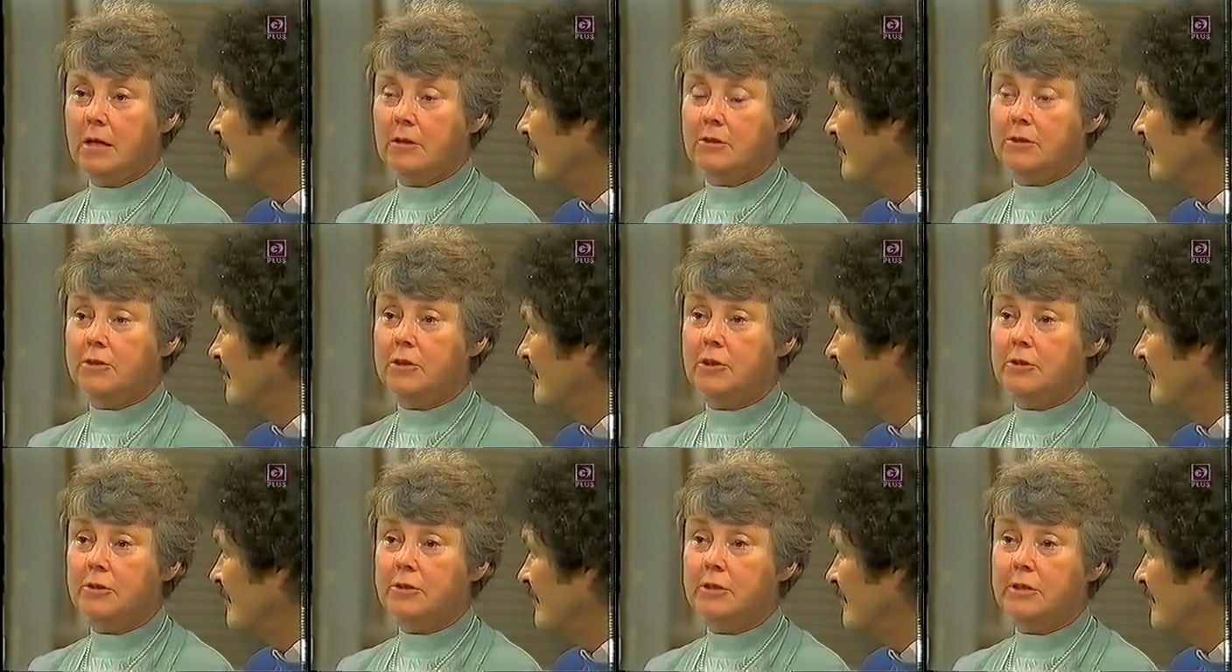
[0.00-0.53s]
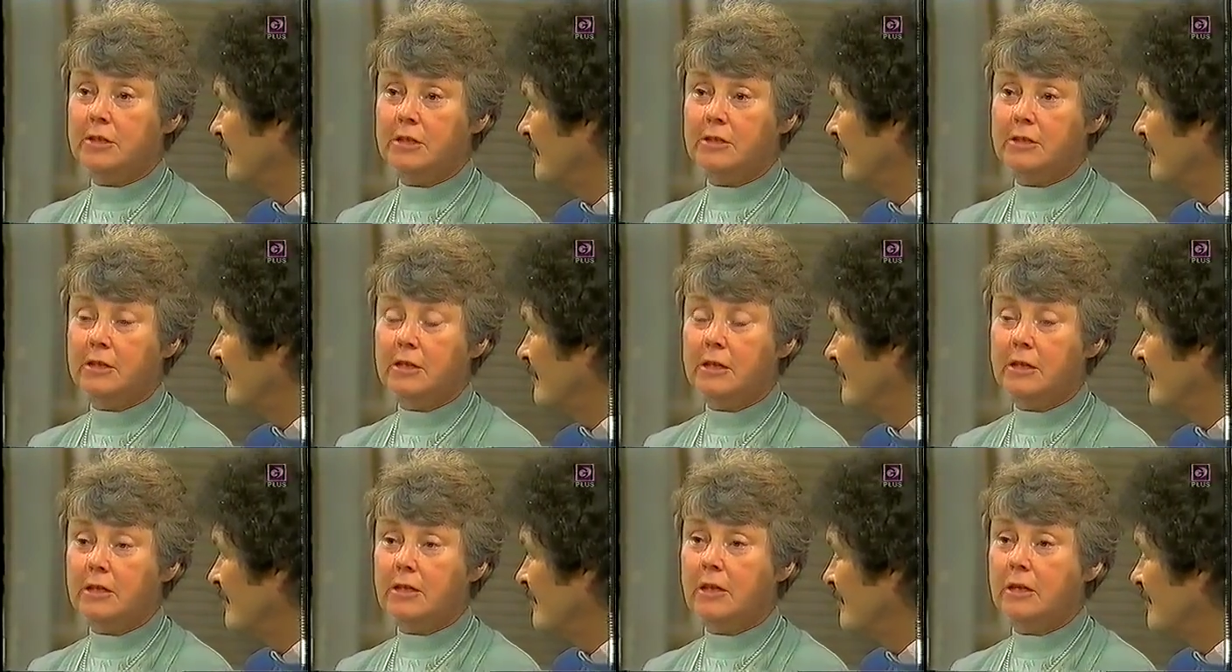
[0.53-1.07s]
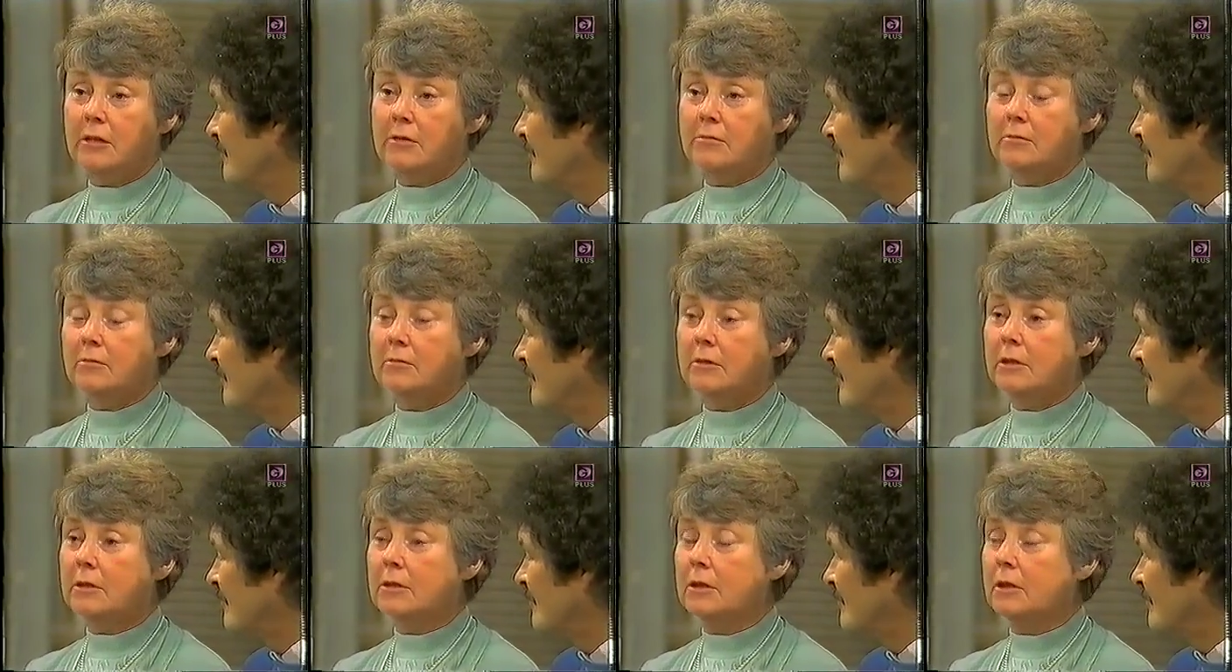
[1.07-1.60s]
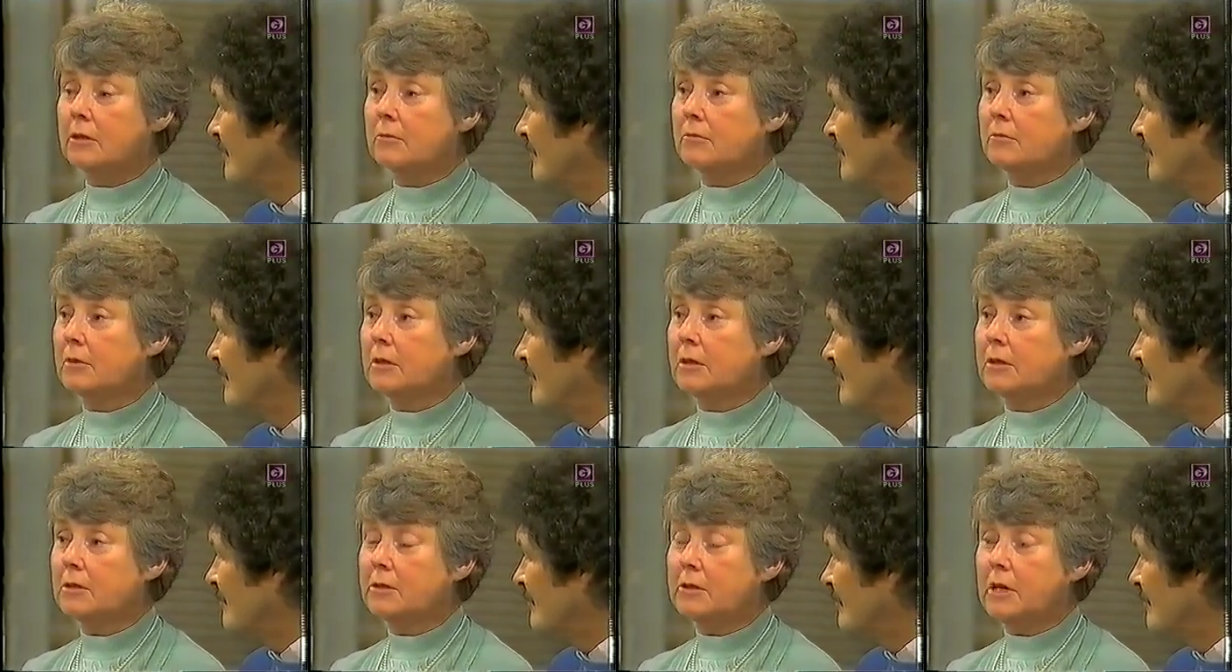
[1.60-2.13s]
It's just that he's
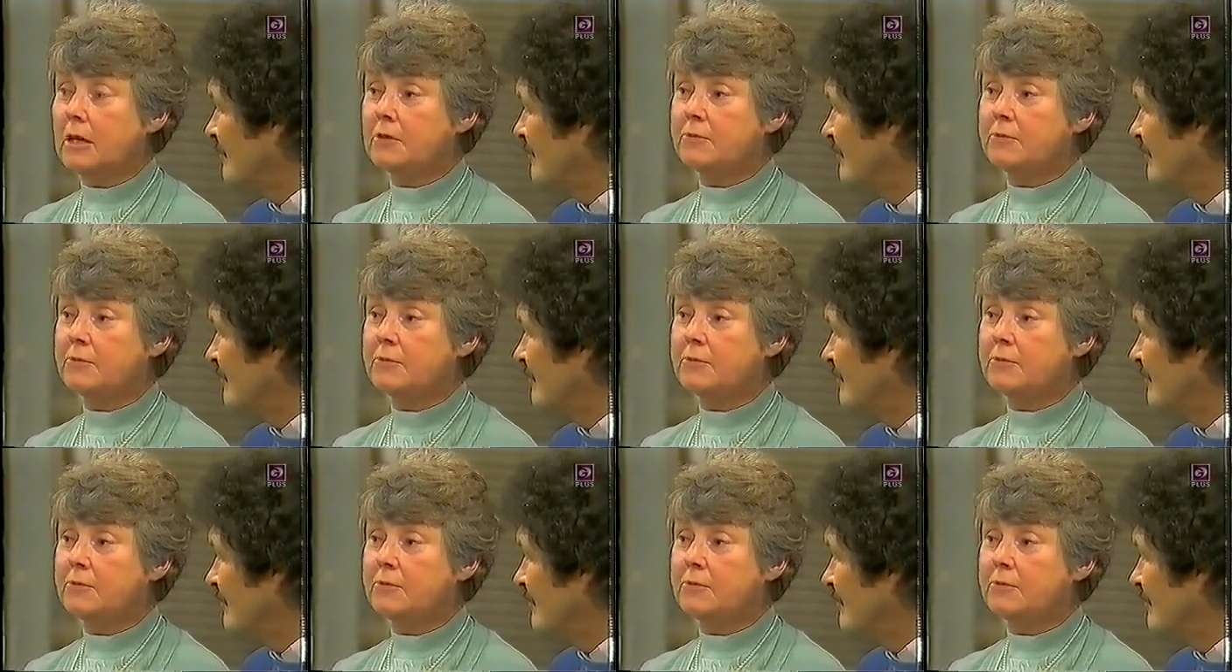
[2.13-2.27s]
it's,